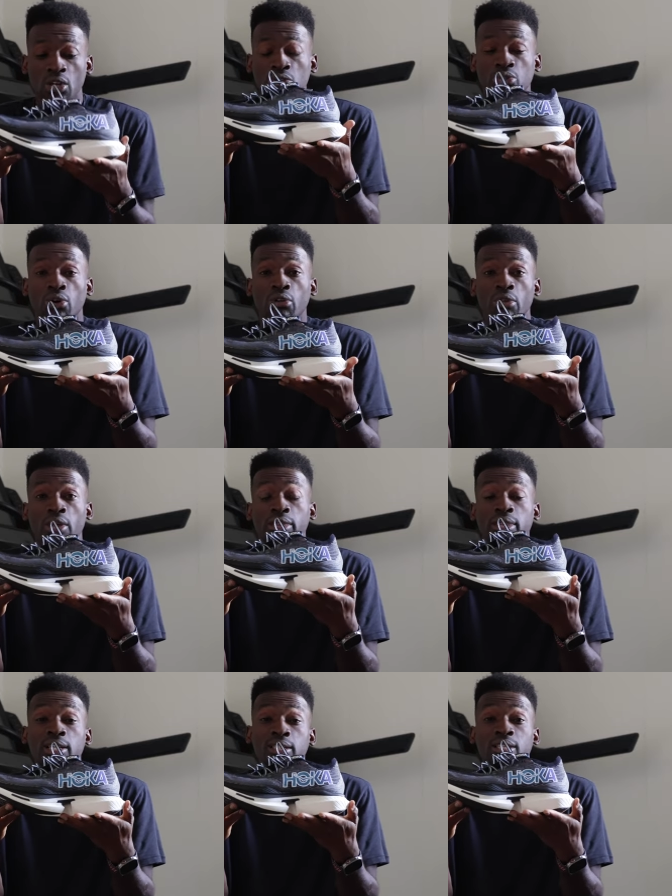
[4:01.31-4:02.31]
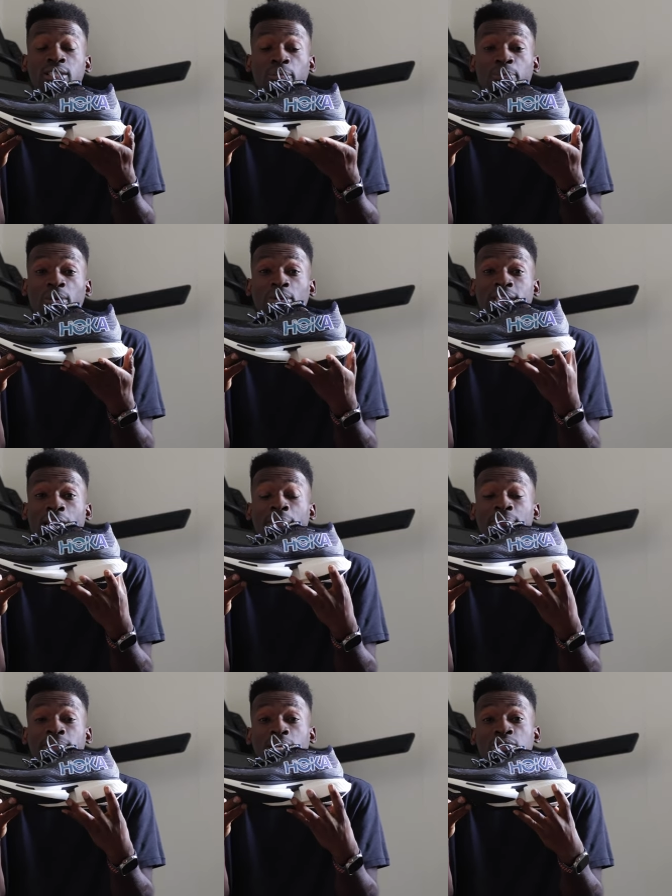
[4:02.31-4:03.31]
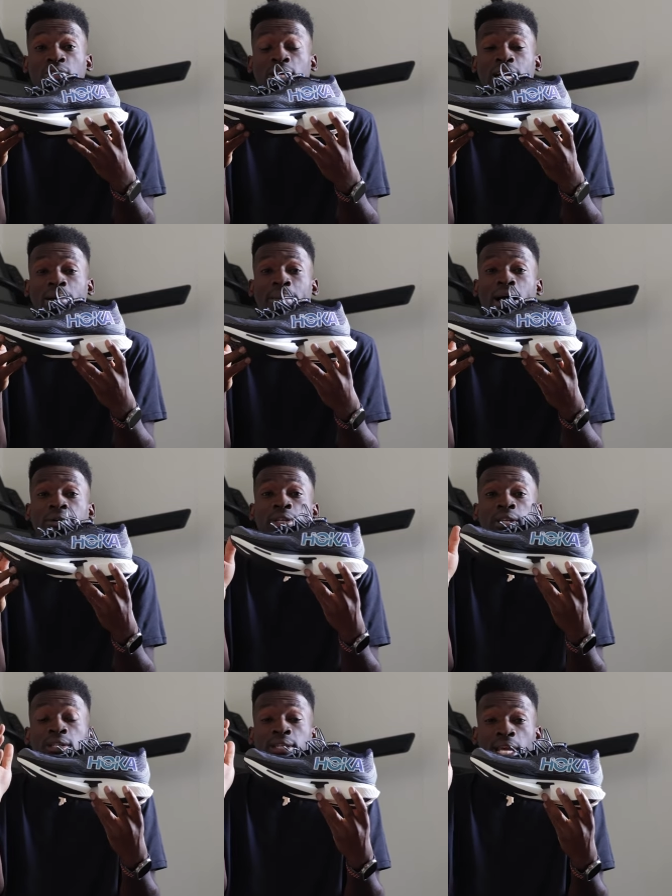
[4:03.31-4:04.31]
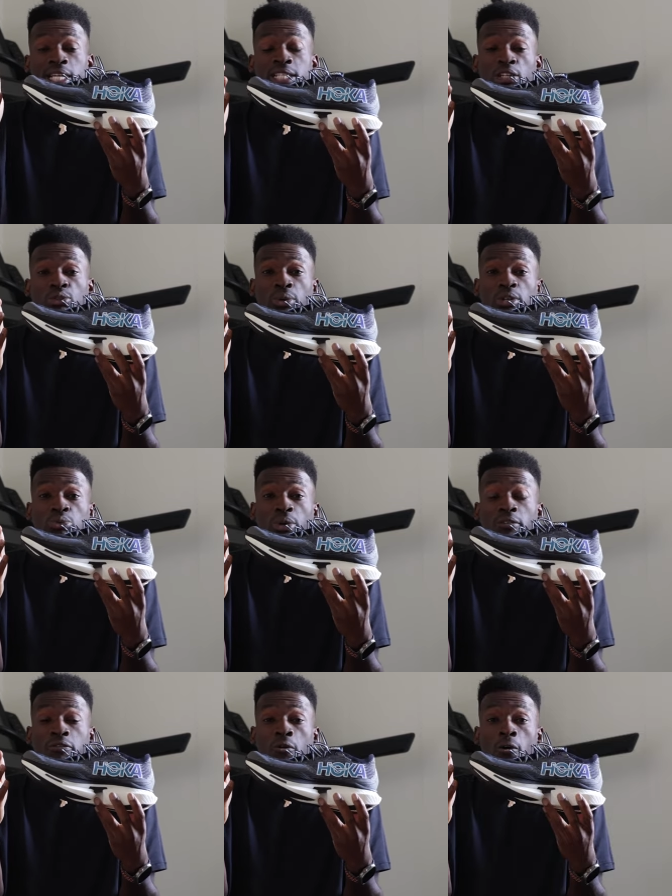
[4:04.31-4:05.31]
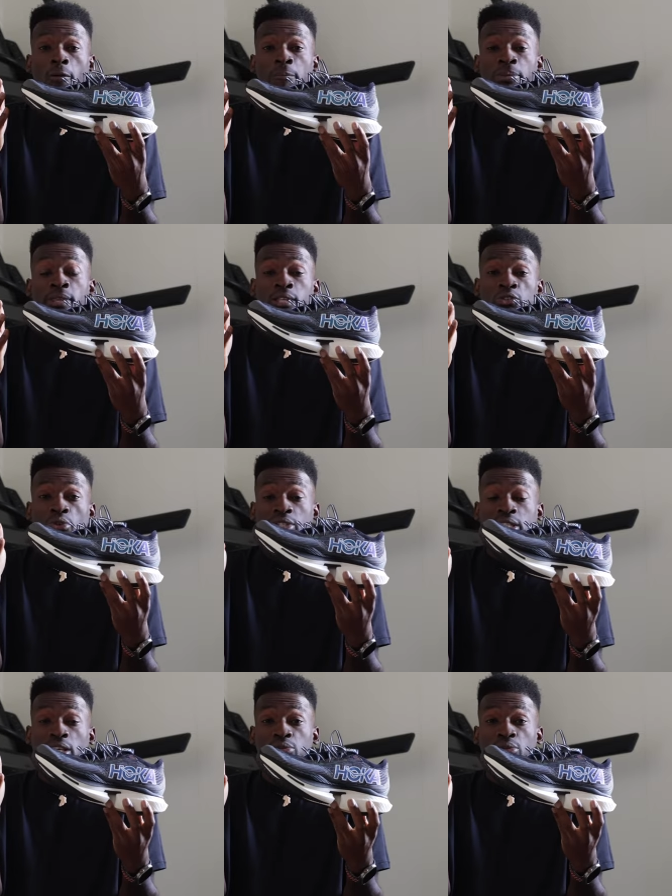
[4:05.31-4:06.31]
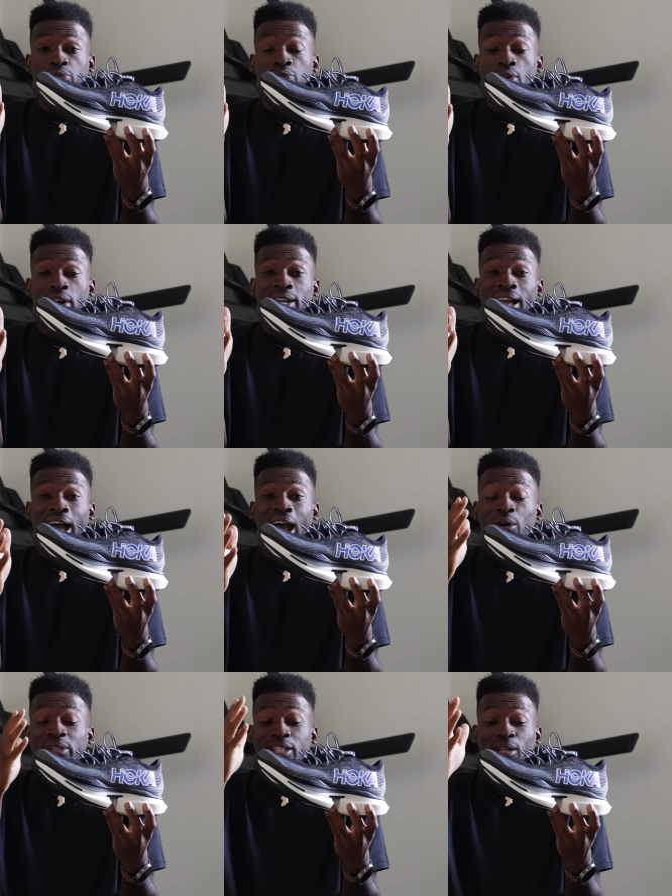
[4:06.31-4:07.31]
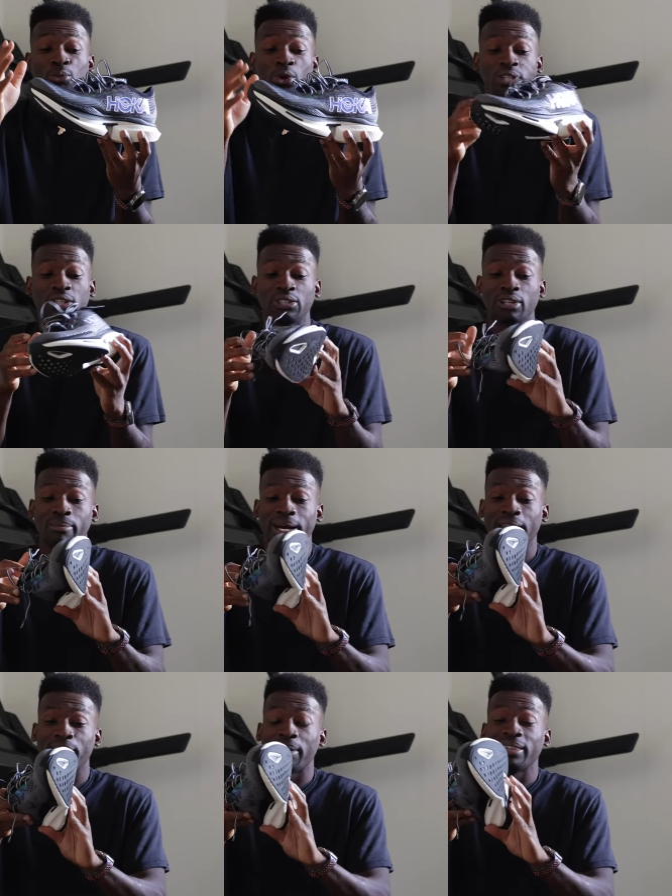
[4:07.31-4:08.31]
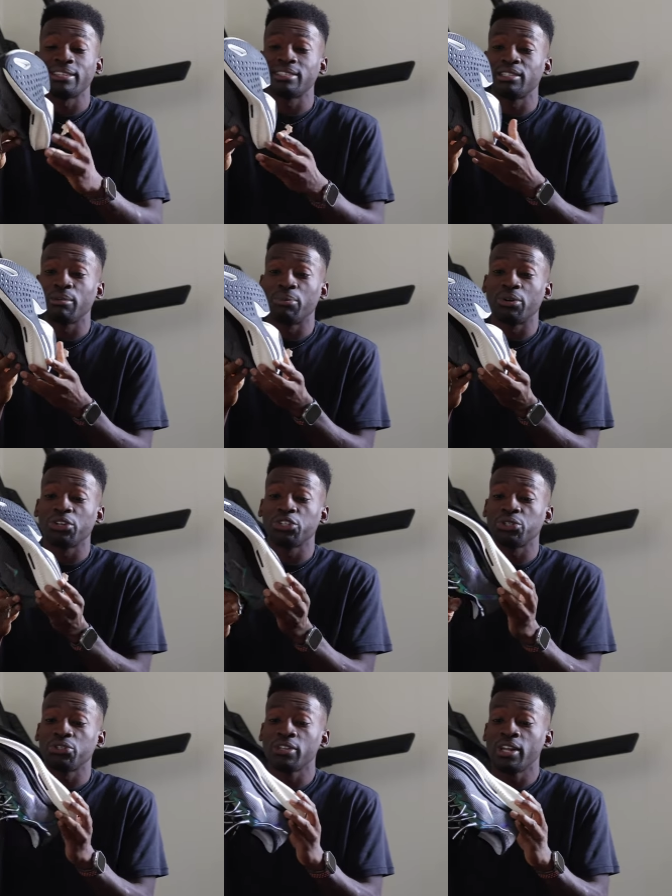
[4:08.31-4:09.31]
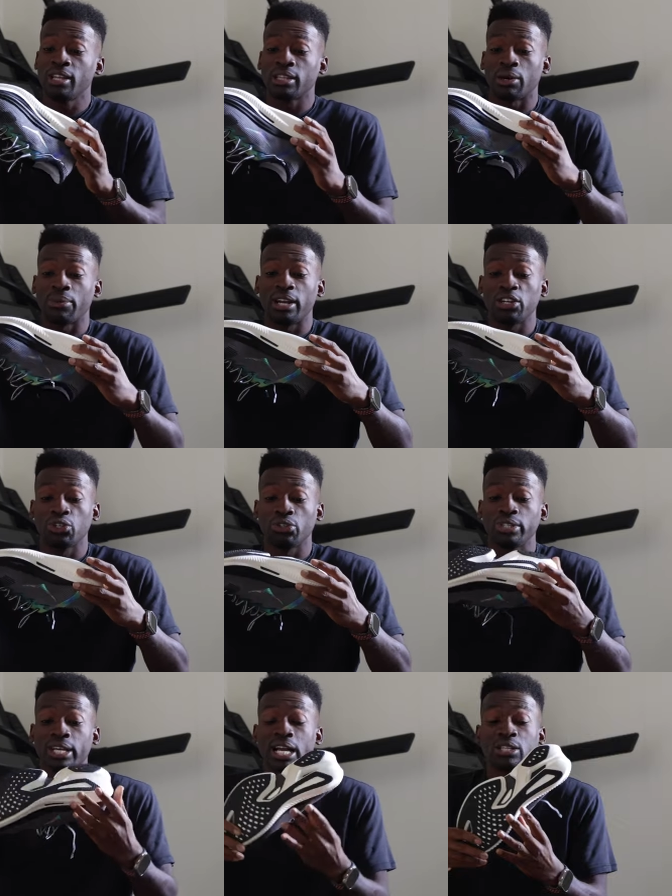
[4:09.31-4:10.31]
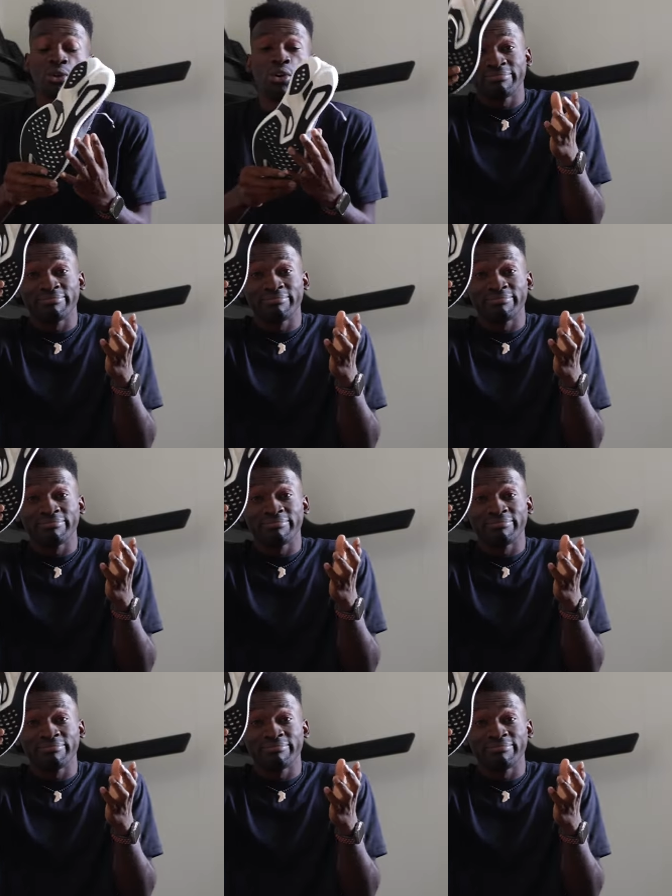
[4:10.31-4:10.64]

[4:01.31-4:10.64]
So this is the prototype that's gonna come out next year, 2024. So stay tuned for it. I'll tell more detail about it, but this is the bonus shoe that I wanted to show you guys.